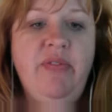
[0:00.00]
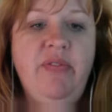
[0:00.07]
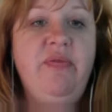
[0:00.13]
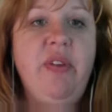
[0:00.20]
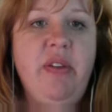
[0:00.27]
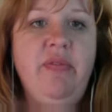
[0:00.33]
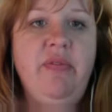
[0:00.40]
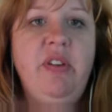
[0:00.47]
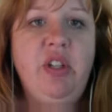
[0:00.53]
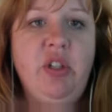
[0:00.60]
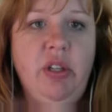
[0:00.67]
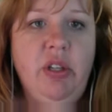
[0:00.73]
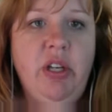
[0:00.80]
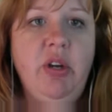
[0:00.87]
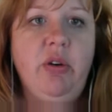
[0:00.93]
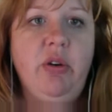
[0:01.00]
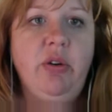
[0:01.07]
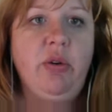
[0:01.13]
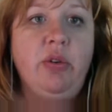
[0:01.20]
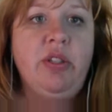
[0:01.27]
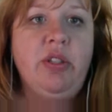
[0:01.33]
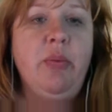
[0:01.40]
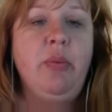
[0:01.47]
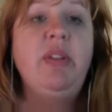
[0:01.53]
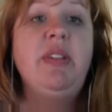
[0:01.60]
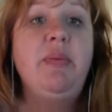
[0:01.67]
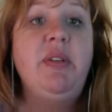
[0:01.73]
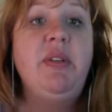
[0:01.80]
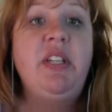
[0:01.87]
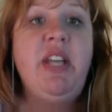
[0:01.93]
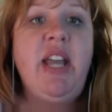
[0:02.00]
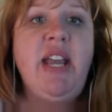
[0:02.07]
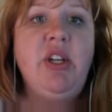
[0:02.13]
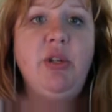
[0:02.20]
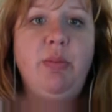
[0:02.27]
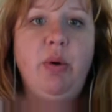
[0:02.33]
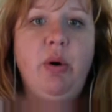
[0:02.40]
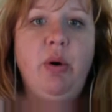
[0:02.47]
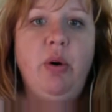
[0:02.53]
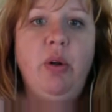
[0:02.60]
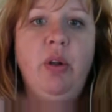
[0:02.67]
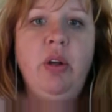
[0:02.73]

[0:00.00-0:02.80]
officially or with something tangible.